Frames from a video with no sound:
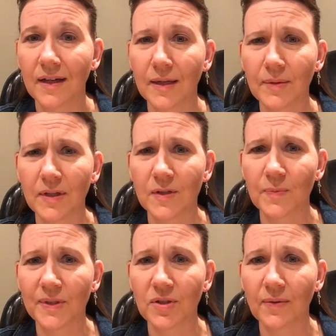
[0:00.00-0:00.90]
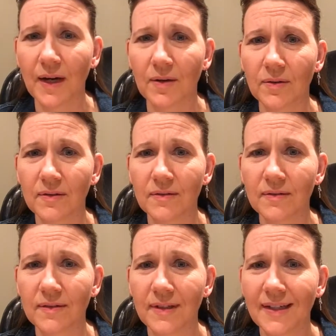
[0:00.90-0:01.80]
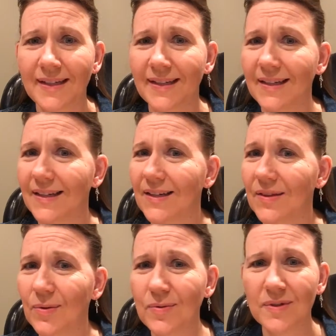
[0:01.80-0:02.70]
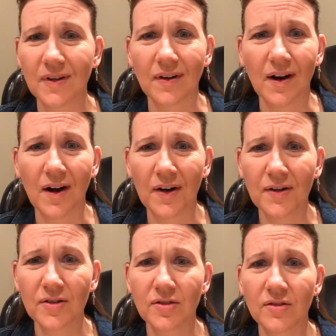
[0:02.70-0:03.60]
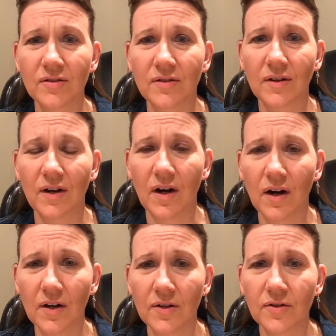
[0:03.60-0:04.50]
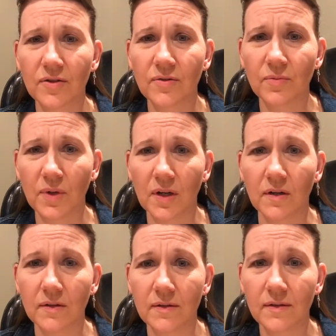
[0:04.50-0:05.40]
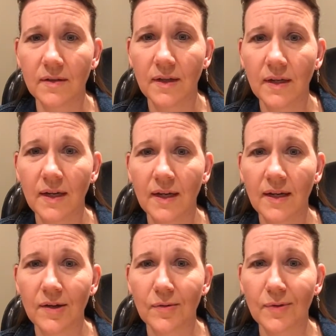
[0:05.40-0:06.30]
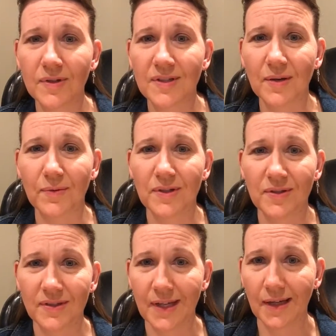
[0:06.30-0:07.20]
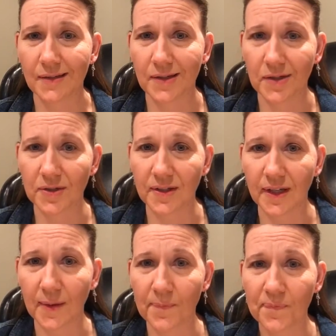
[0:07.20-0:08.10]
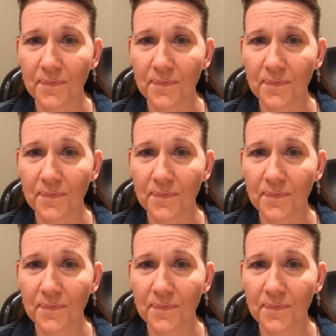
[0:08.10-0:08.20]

and I'm going to spit you out. And those are harsh, harsh words, words that we should take seriously.